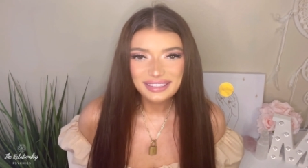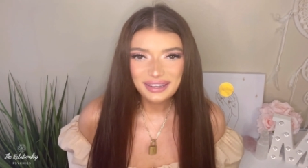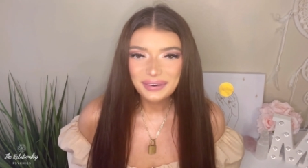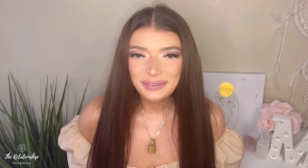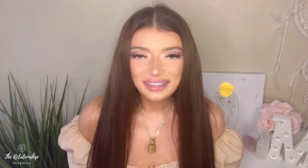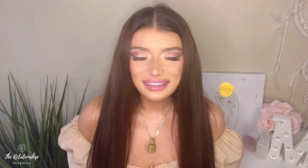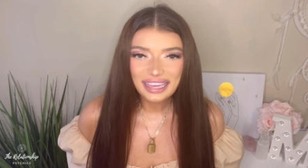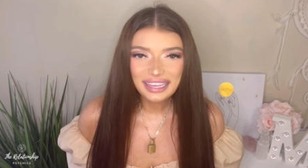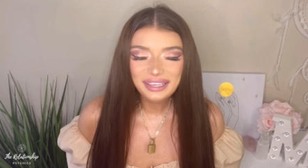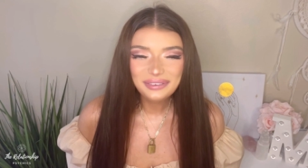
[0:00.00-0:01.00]
So
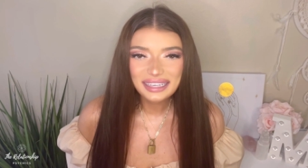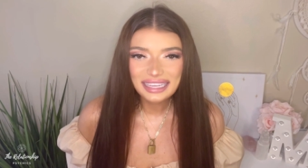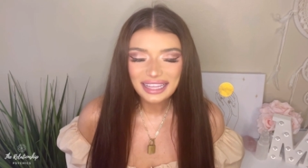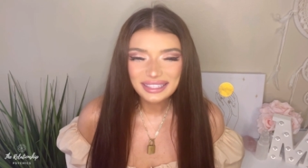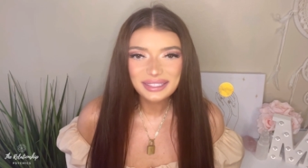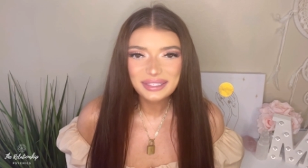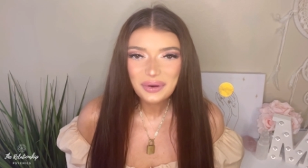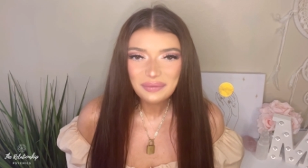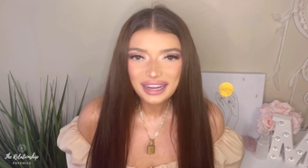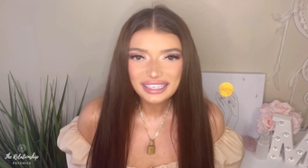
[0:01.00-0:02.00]
thank you again
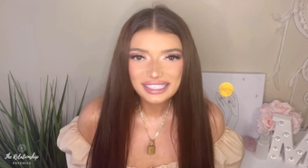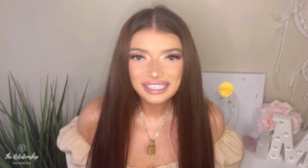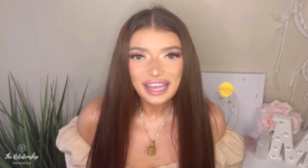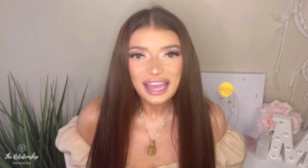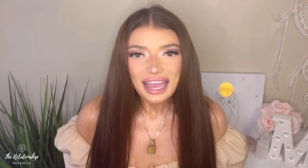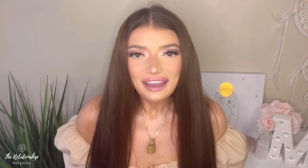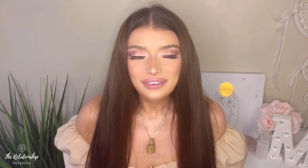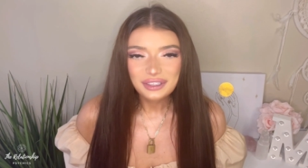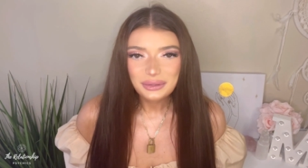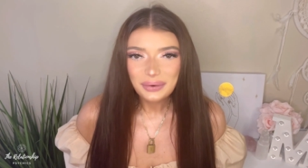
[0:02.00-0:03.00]
so much
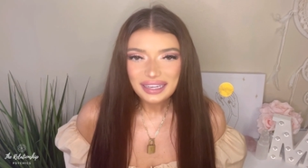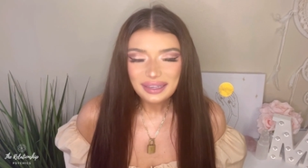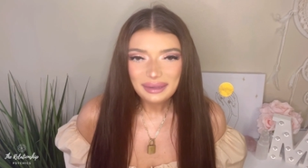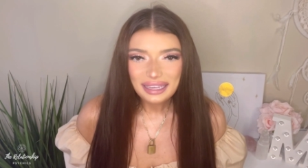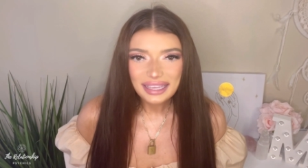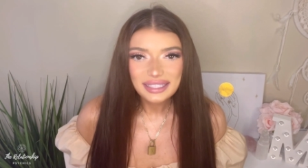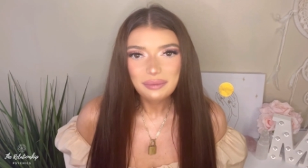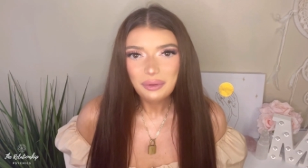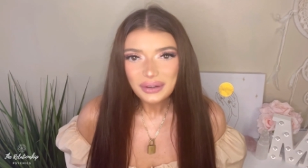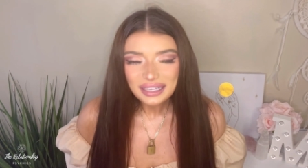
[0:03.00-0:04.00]
for joining me and
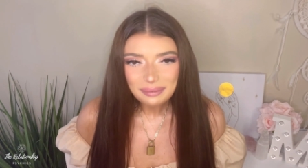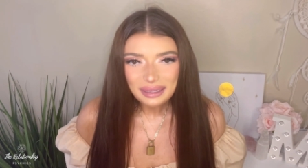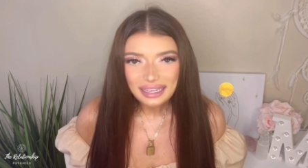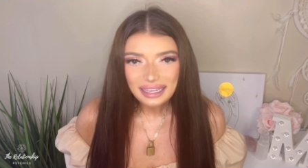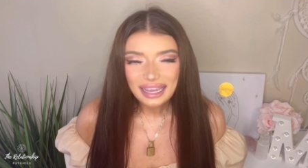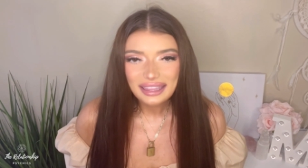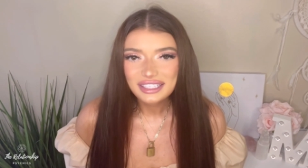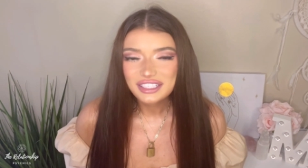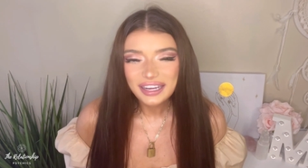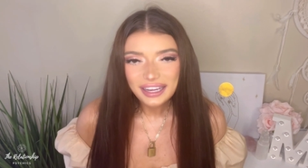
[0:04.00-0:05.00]
supporting me and
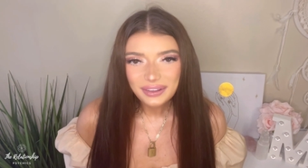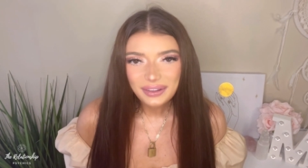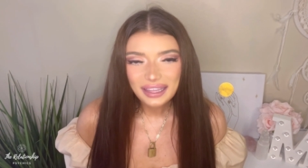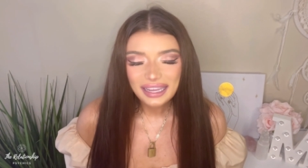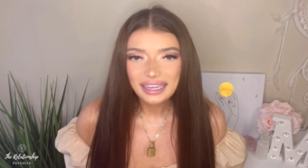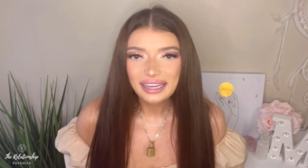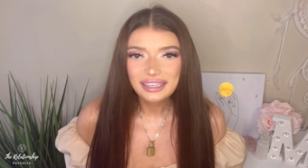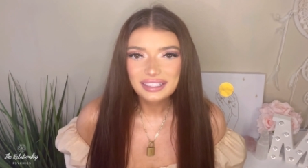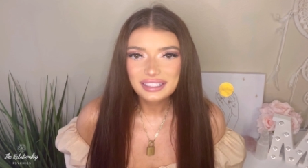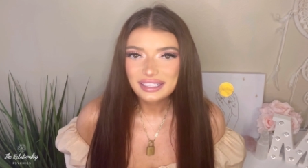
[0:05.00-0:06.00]
this channel,
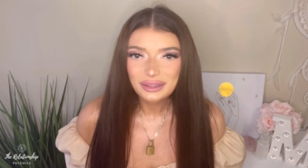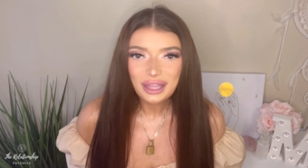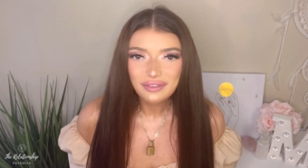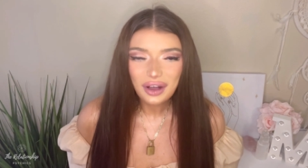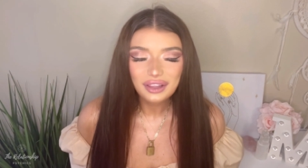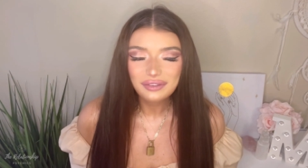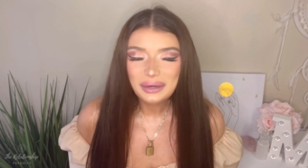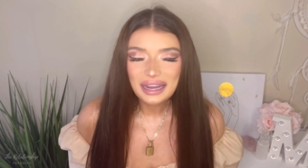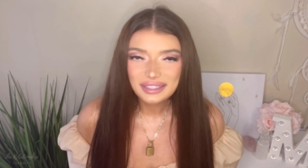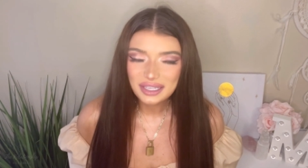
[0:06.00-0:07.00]
and love all of you
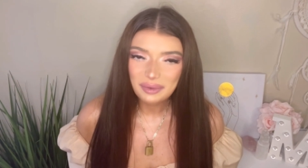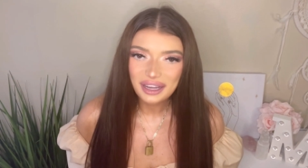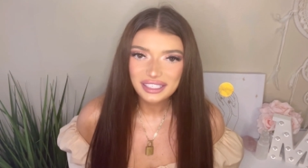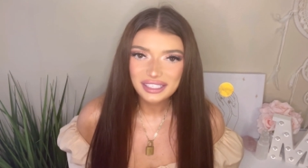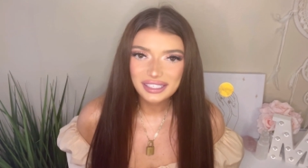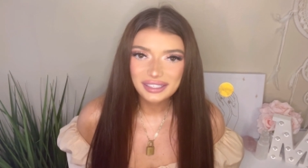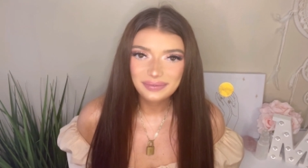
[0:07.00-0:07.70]
guys so much.